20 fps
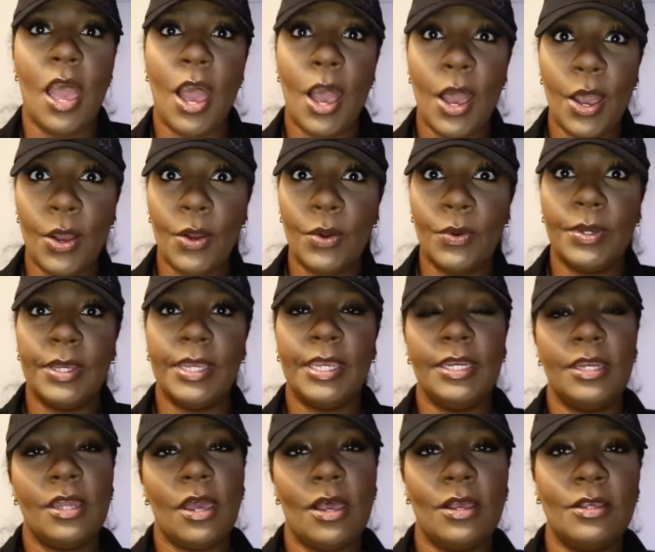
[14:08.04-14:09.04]
oh
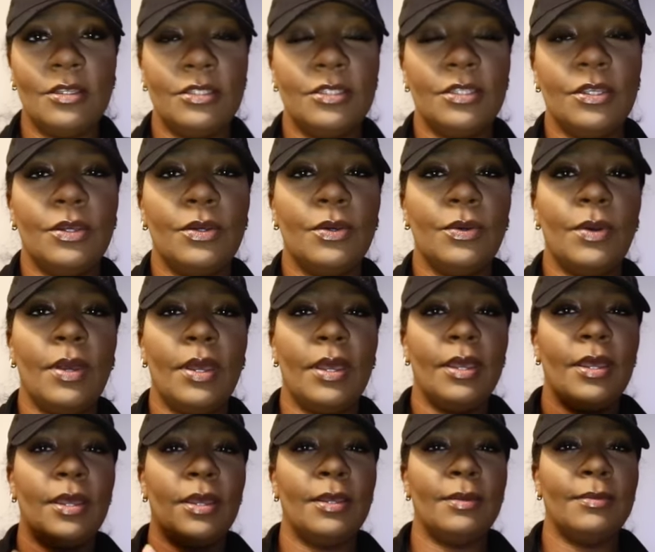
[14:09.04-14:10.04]
and also
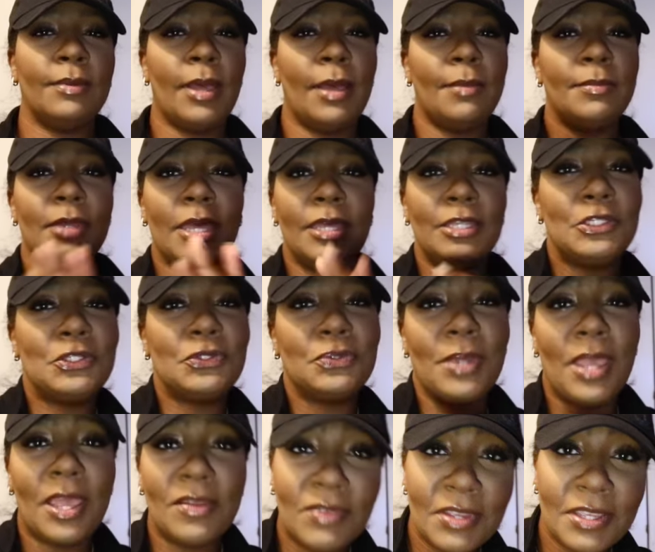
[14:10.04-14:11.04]
um, I'm not
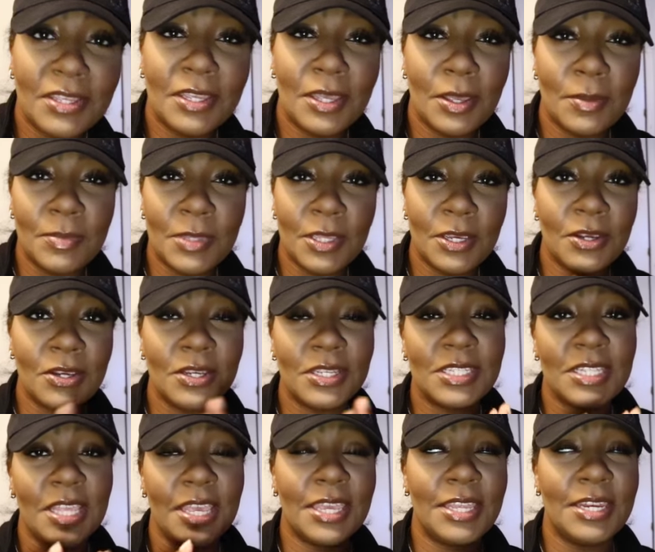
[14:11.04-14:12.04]
driving up there
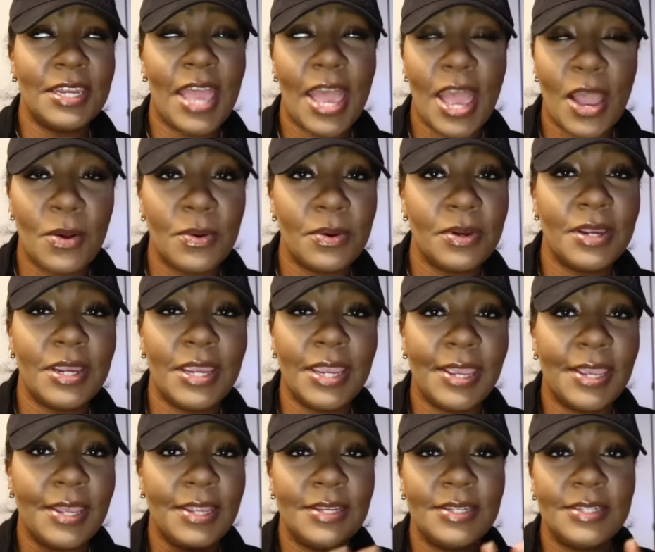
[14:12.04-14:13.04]
it's like an hour
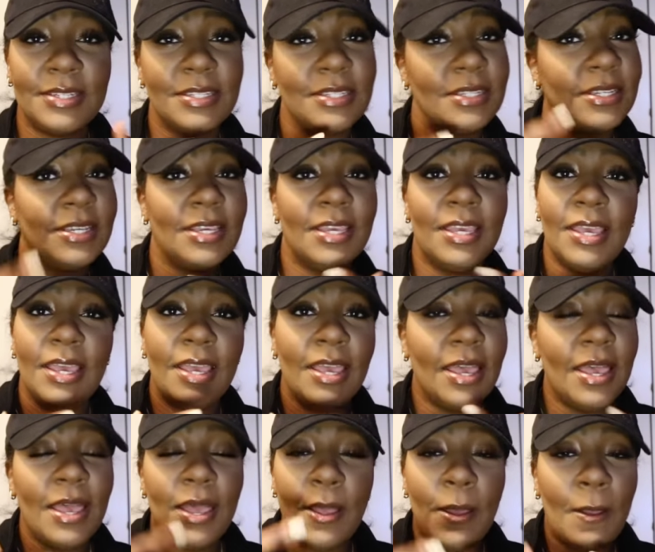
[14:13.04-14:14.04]
and
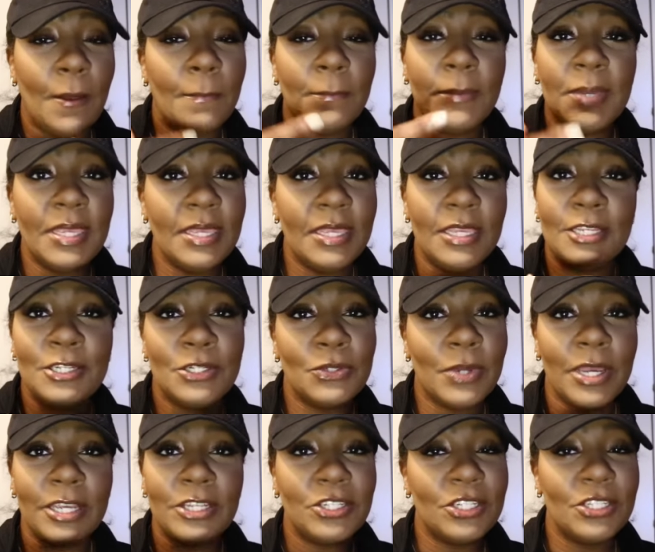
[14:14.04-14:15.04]
me and
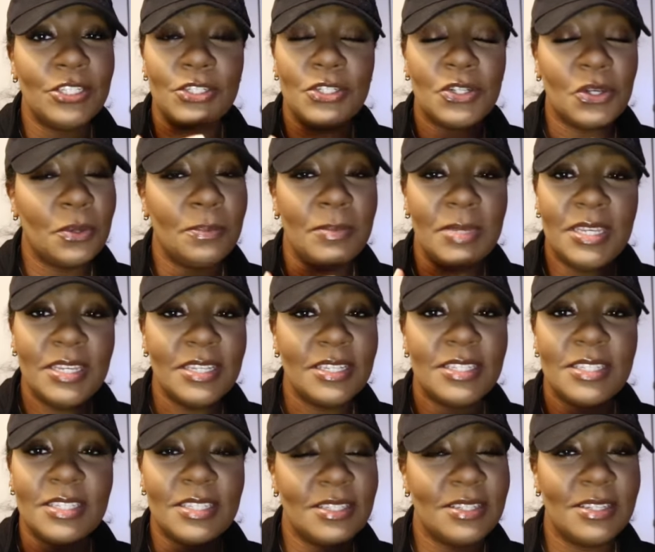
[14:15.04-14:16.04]
directions don't
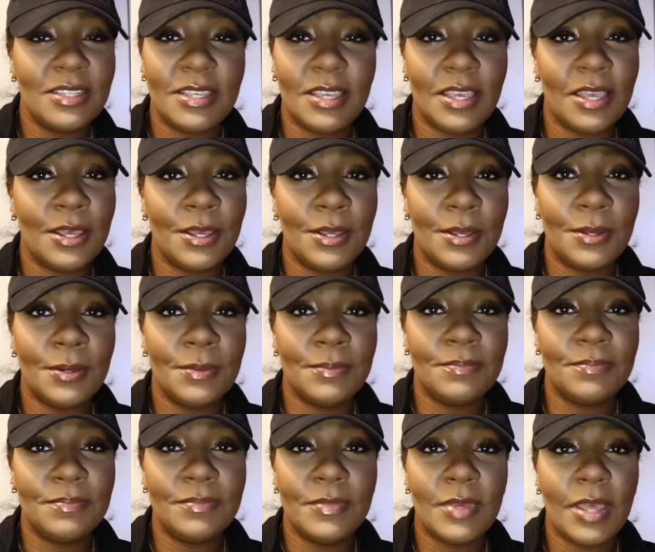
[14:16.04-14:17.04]
mix
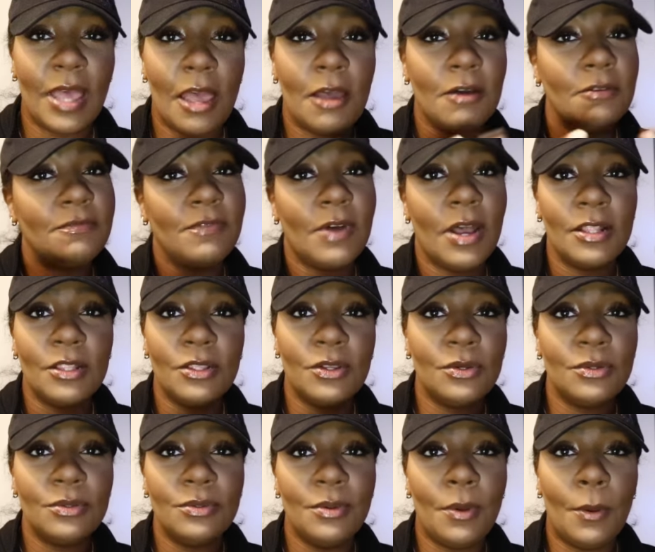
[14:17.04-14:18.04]
um, I'll
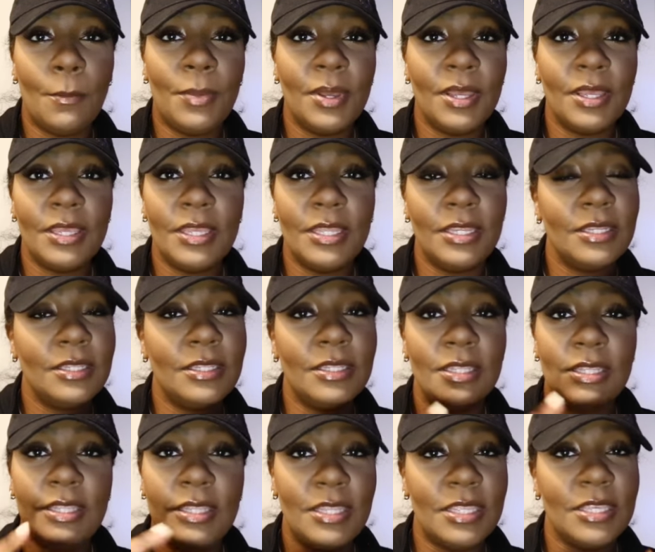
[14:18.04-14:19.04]
follow but
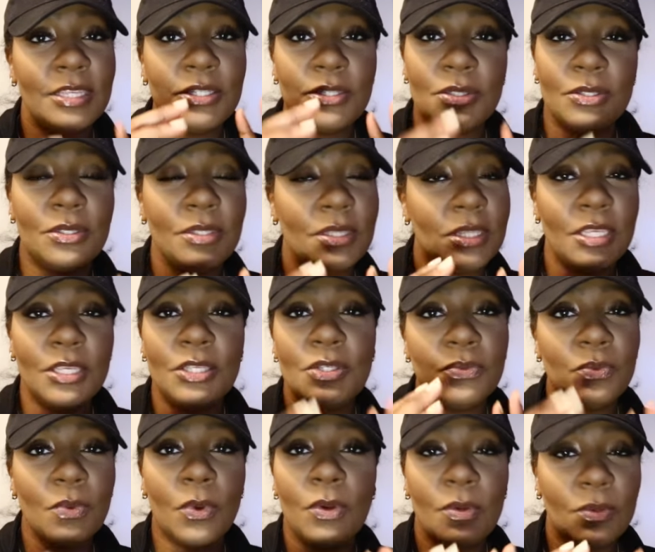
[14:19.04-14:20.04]
this
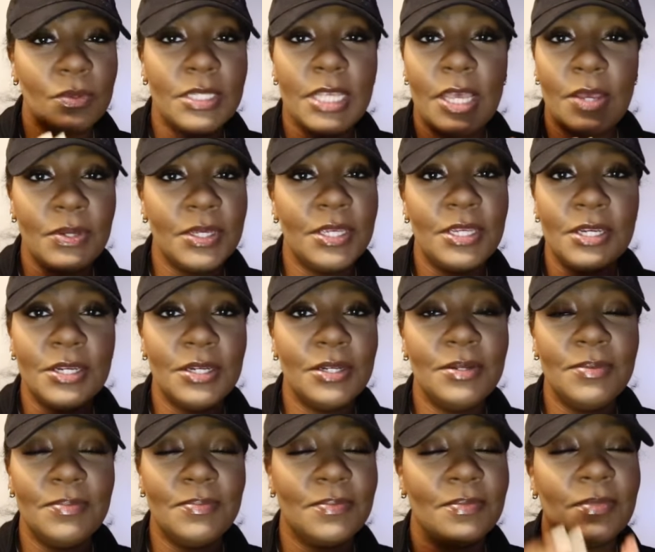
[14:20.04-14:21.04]
these roads out
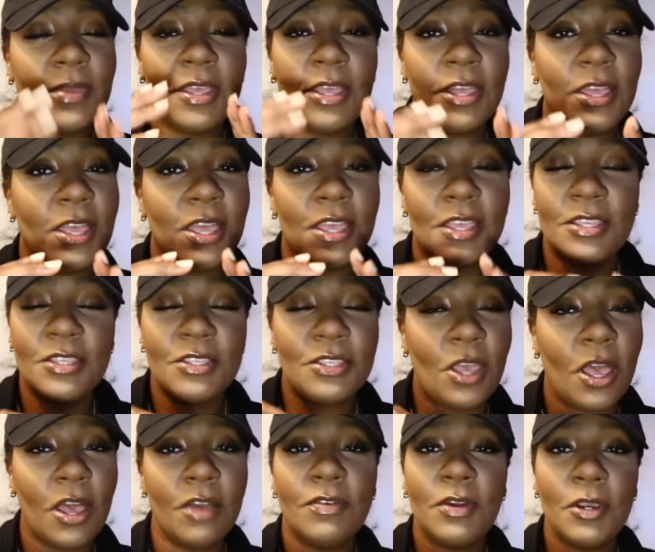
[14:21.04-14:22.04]
here
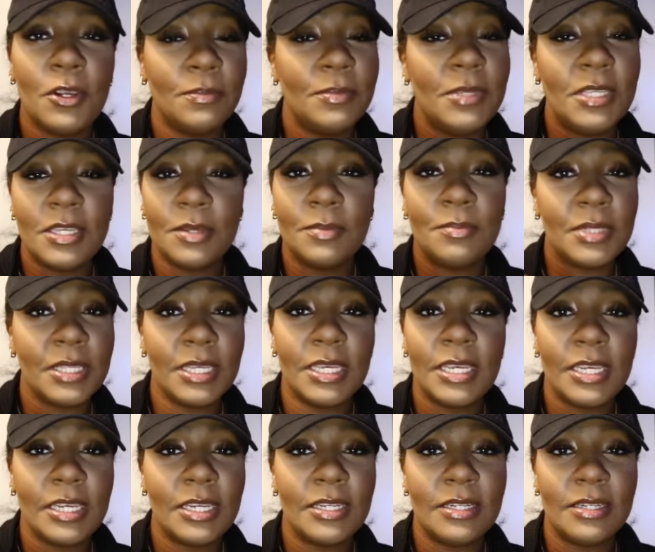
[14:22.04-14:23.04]
y'all have heard me
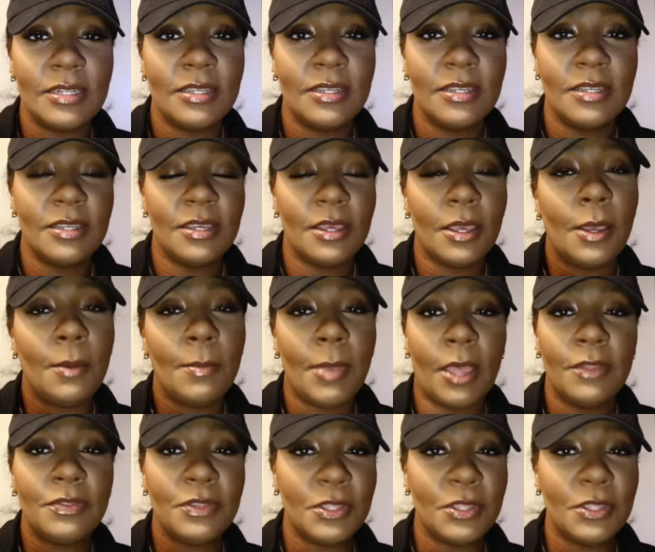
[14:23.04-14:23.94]
complain about